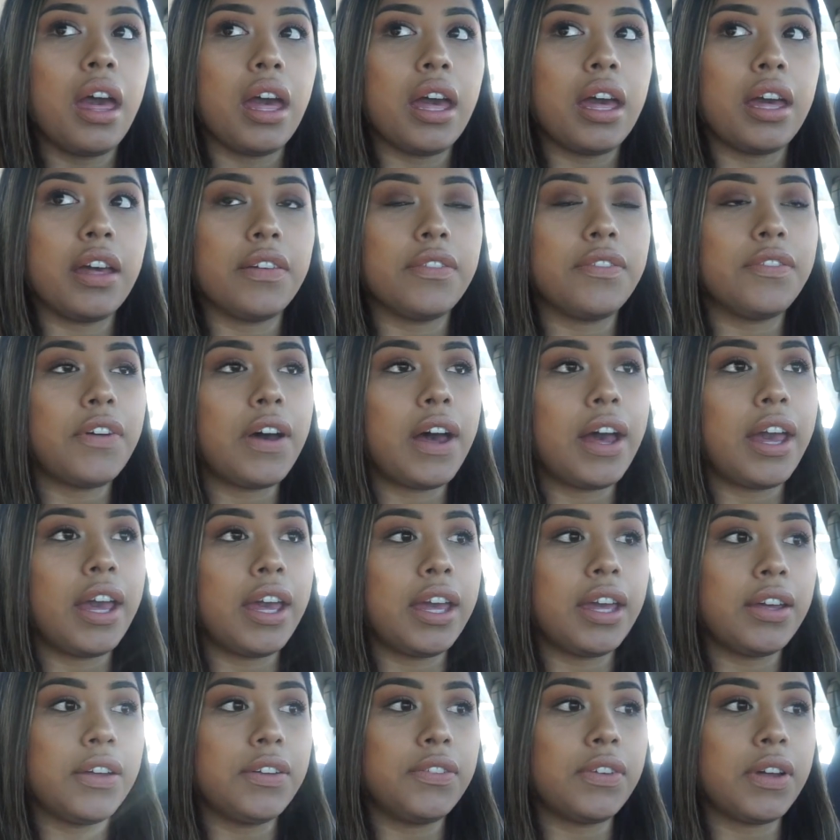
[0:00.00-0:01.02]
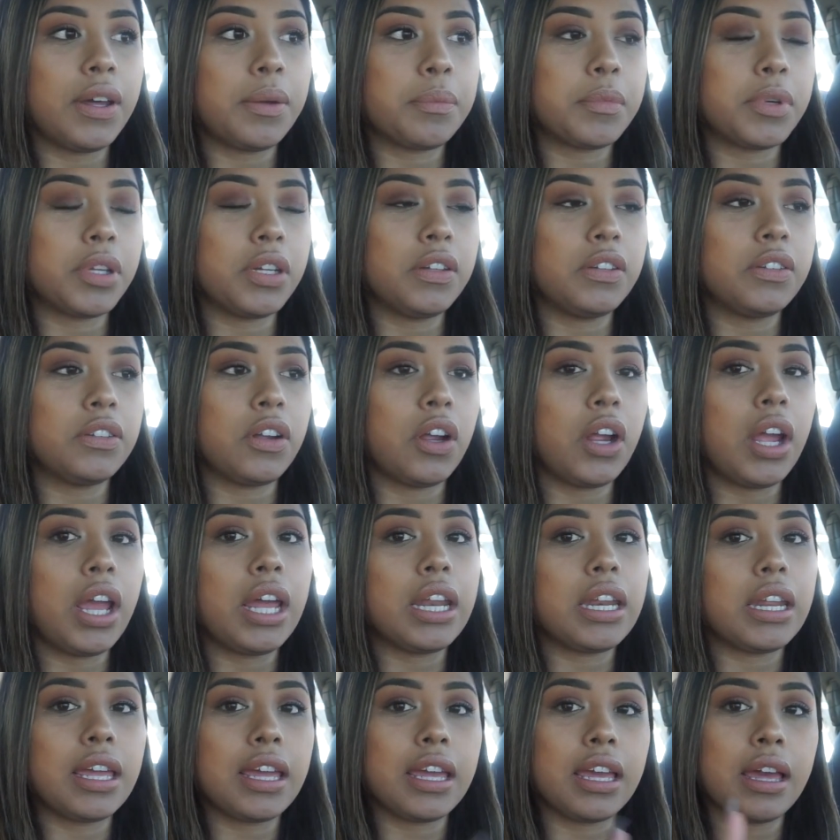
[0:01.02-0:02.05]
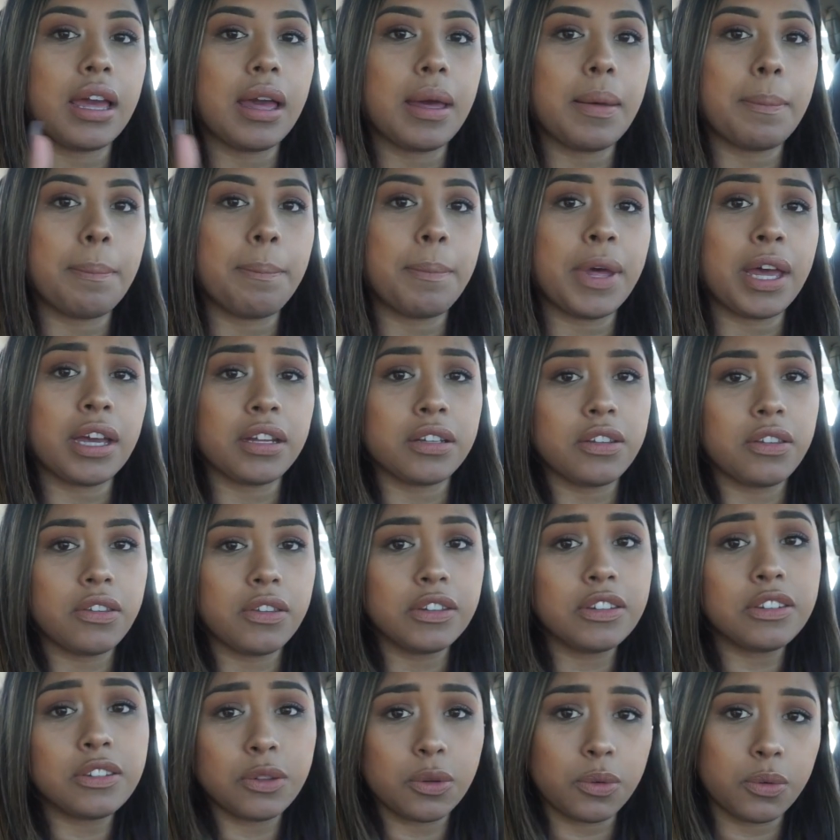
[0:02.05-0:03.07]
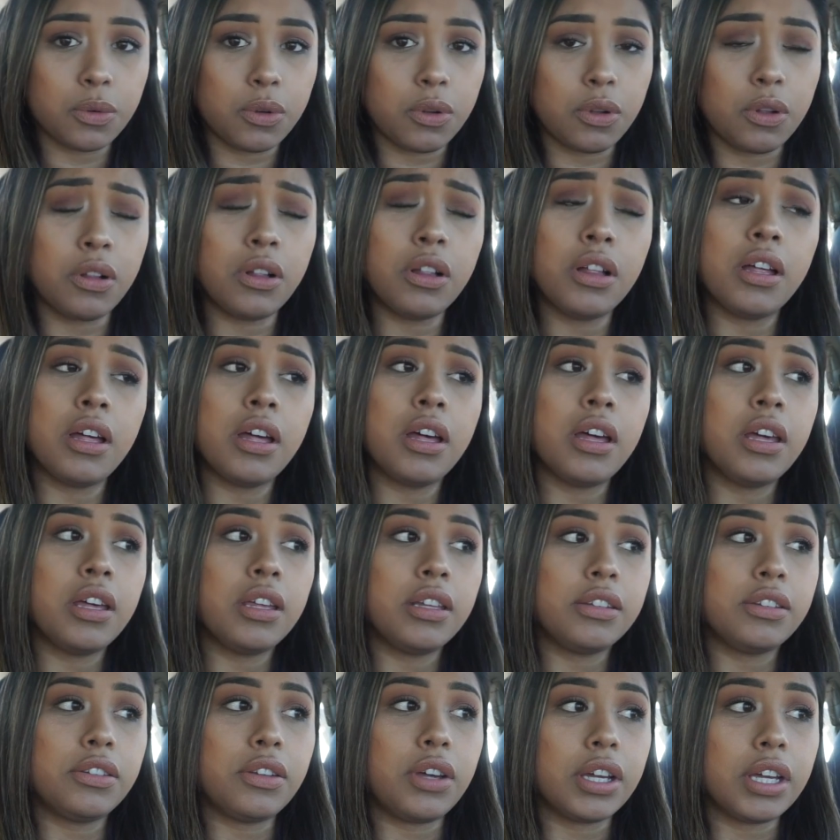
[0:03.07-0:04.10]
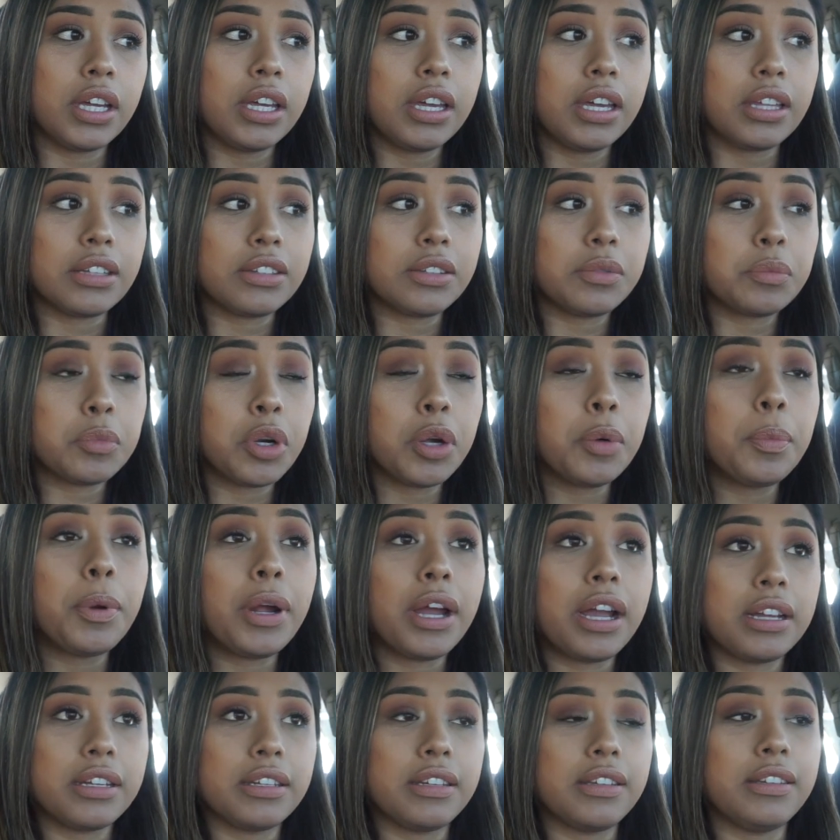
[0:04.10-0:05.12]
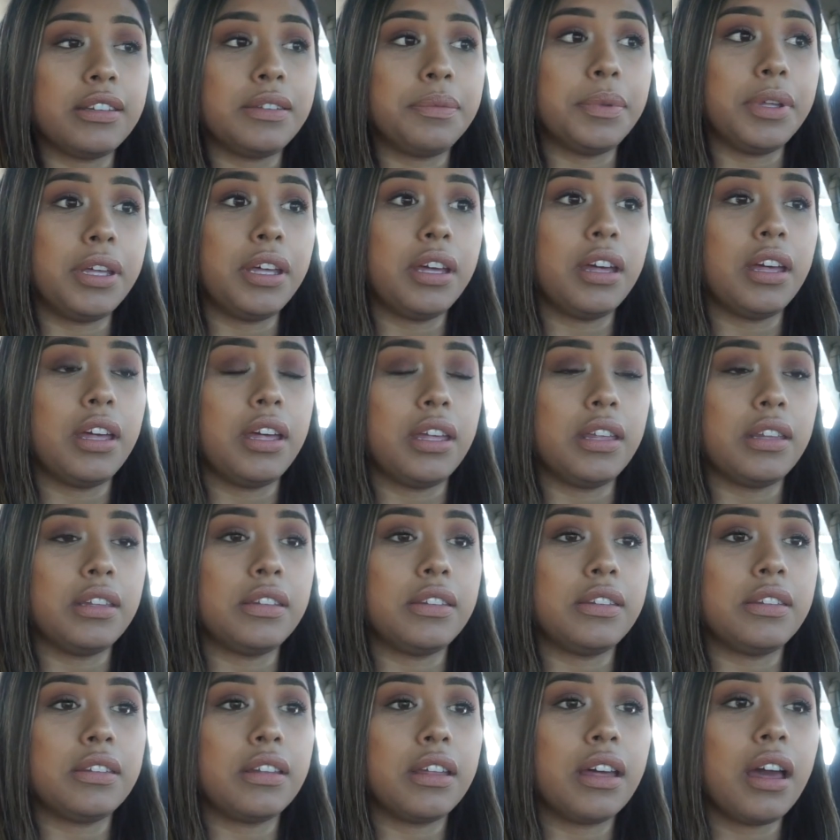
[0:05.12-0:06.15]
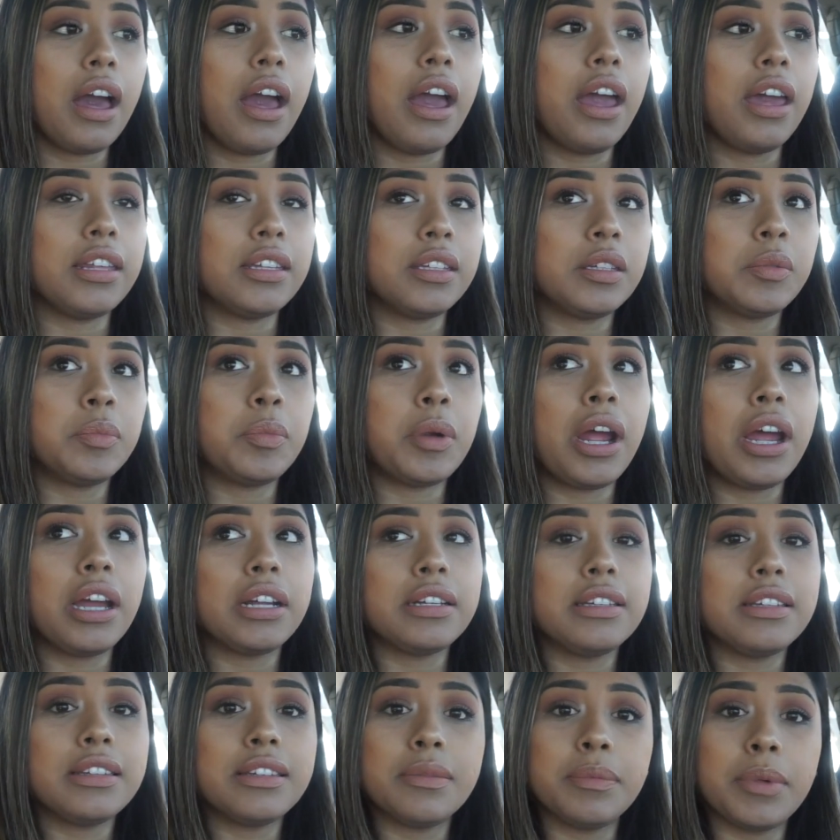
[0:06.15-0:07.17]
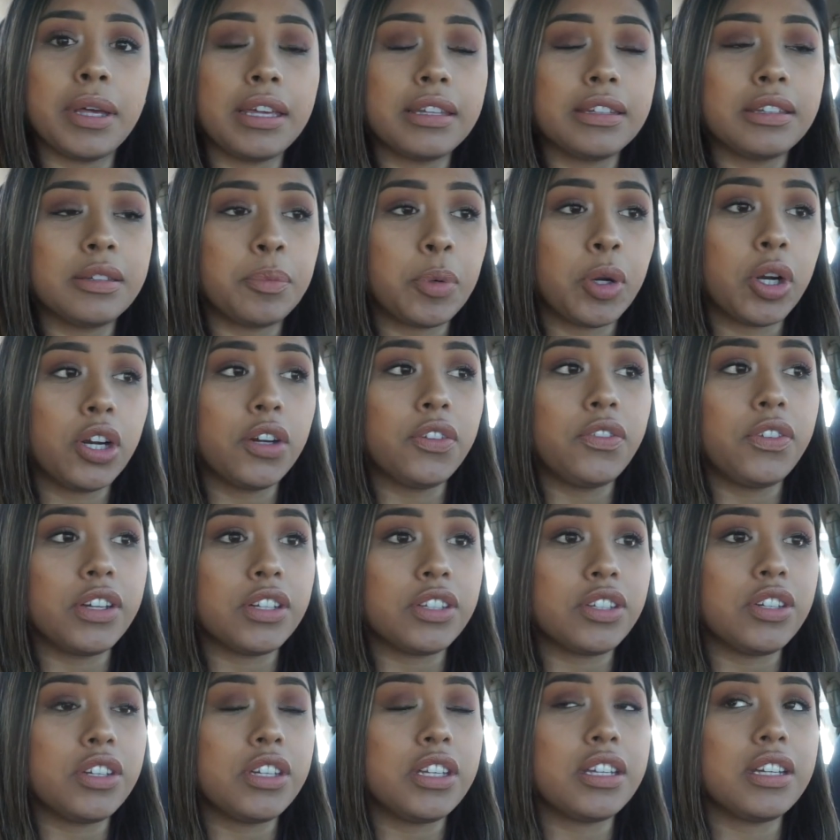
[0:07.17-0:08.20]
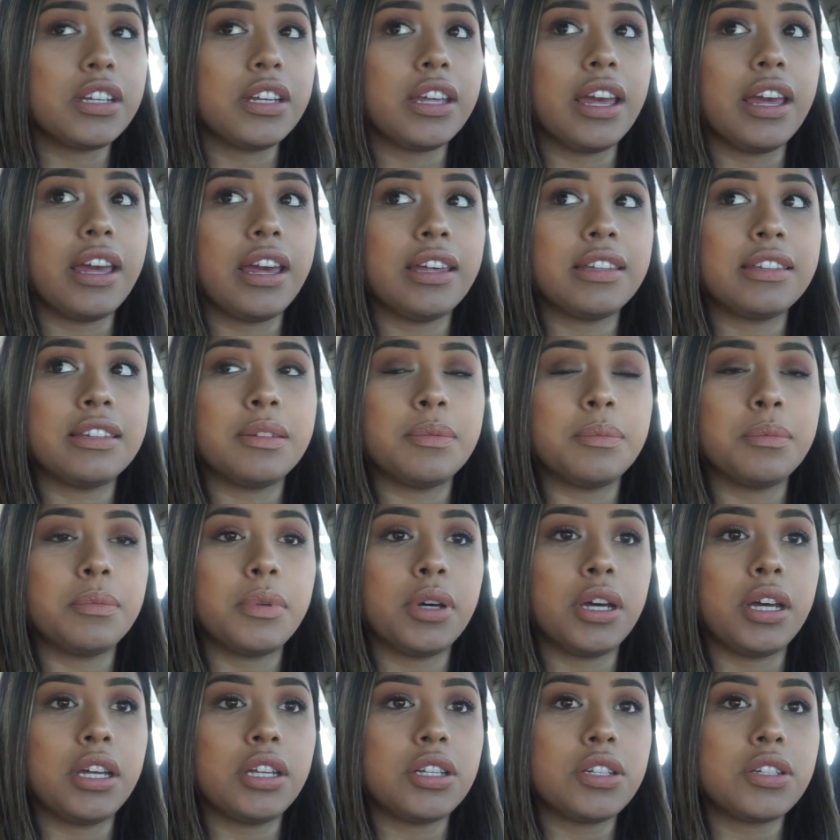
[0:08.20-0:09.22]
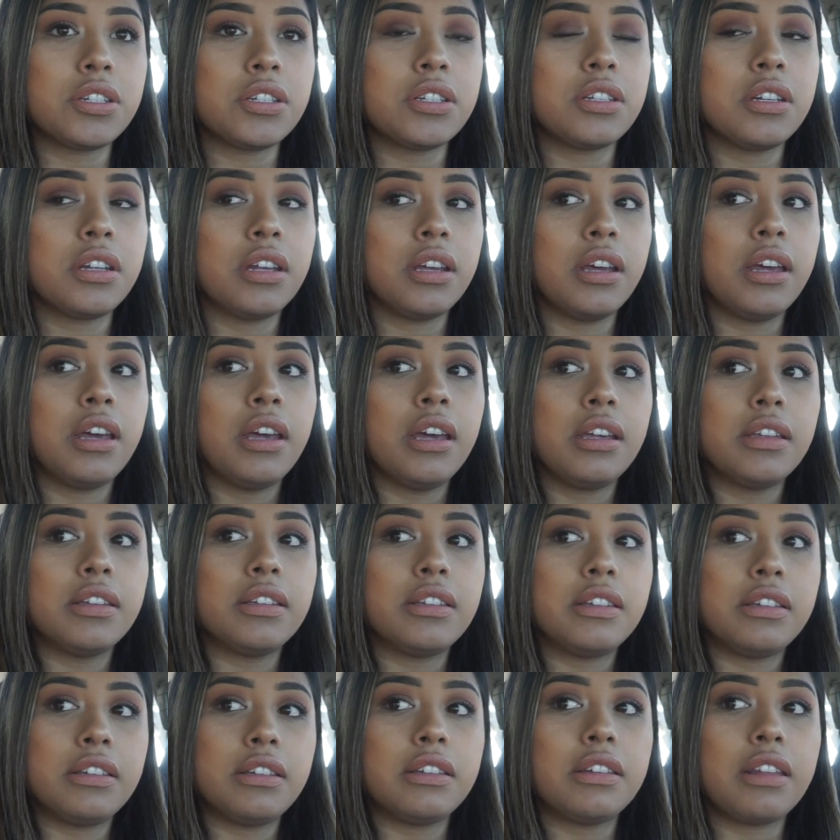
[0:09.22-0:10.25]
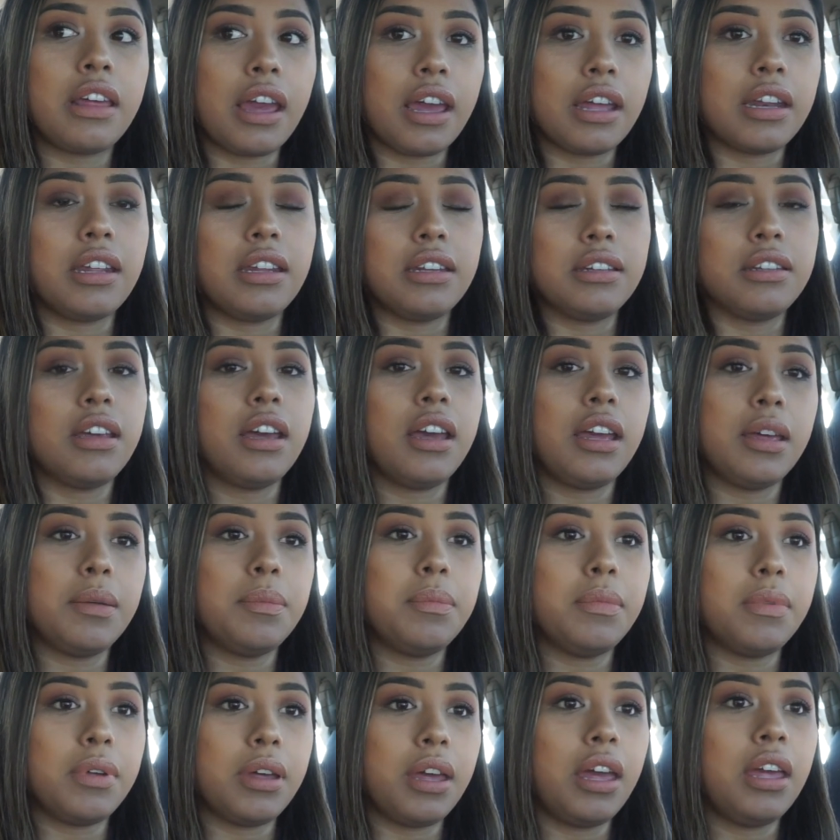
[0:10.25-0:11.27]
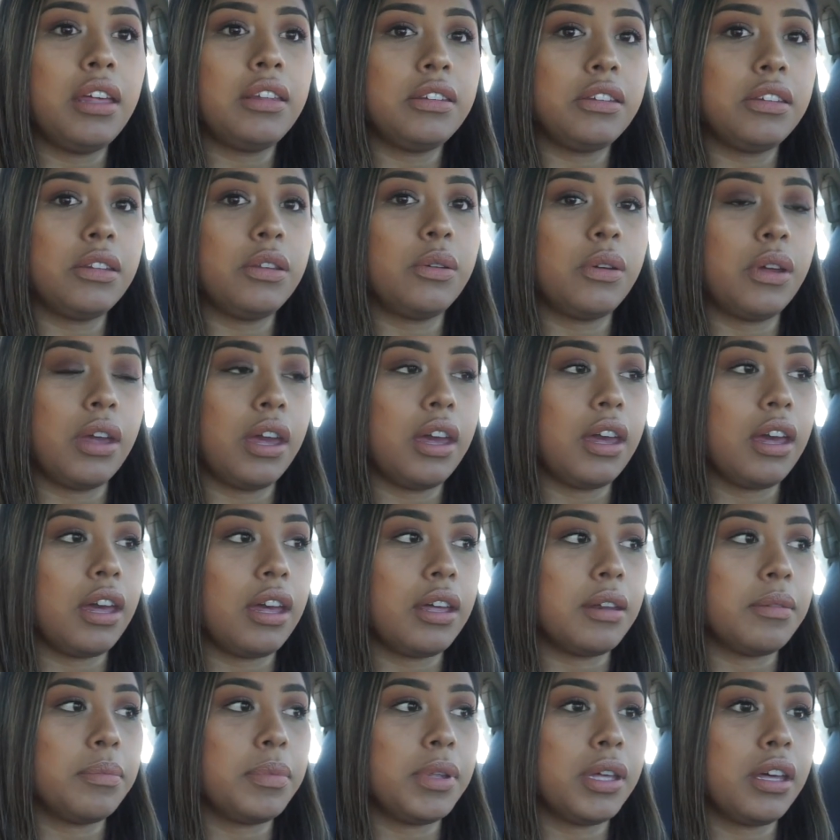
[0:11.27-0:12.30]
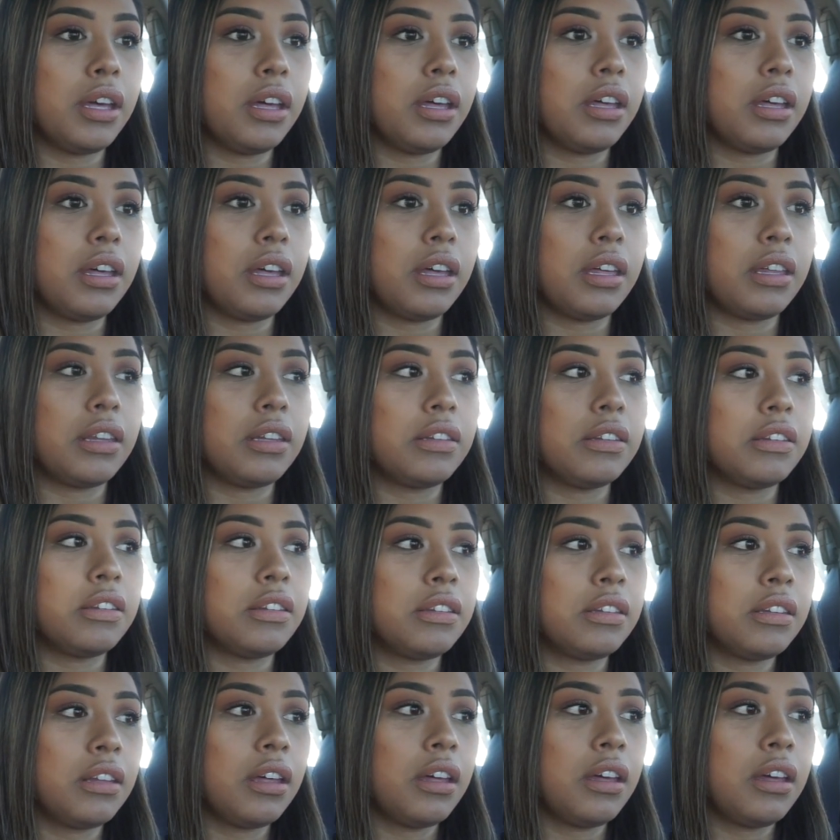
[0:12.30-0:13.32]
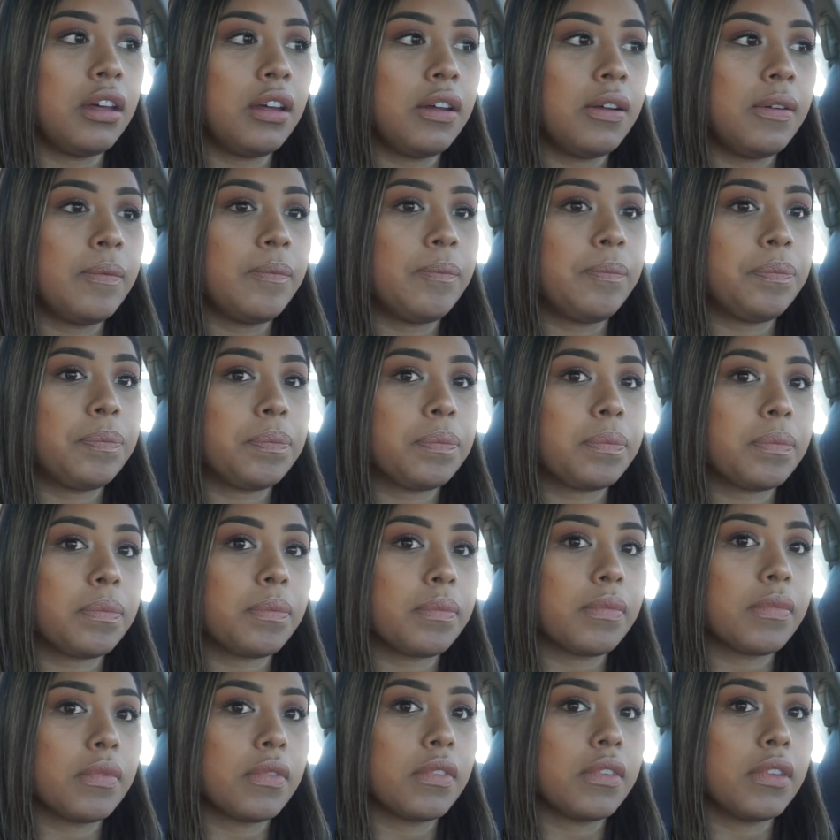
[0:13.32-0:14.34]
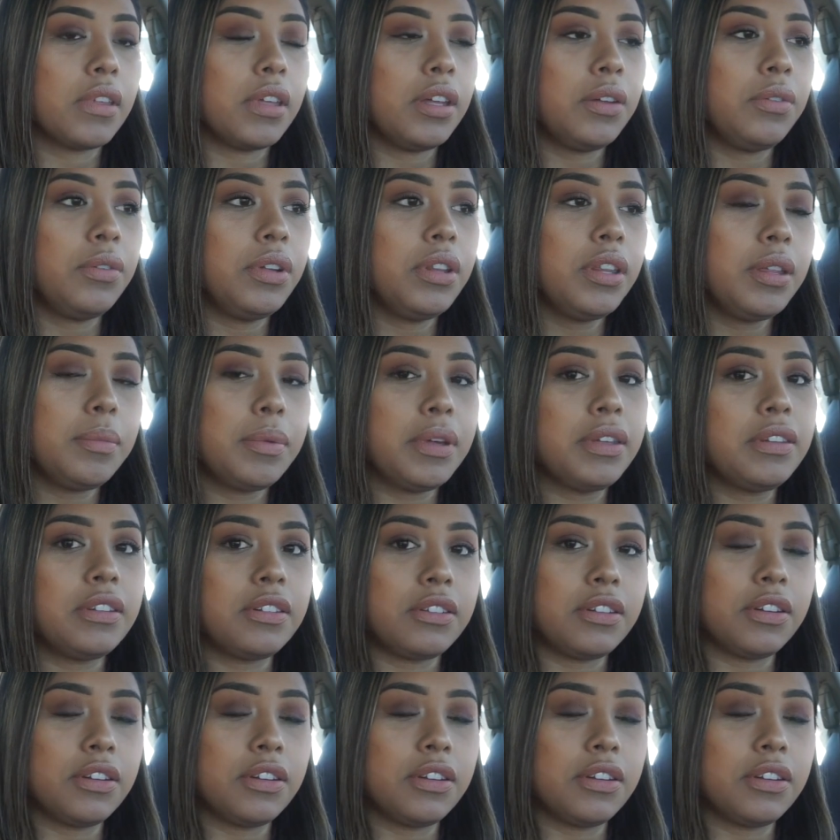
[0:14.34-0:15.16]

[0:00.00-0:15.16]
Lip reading: at 5 I'm gonna start heading back to the school so I could get some more practice, because guys, practice makes perfect. You need to get as much scanning time as you can, because it really makes a